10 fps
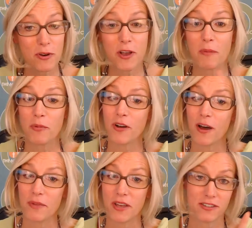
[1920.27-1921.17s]
throw in a couple
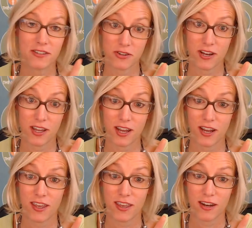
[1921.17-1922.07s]
comments because you're going to get
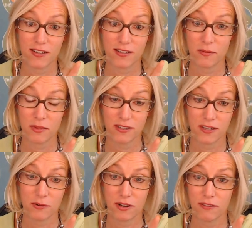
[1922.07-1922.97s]
a kick out of some of these.
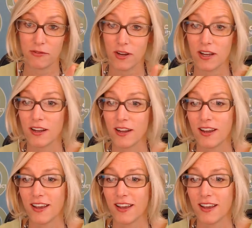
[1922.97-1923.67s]
Are you ready for it?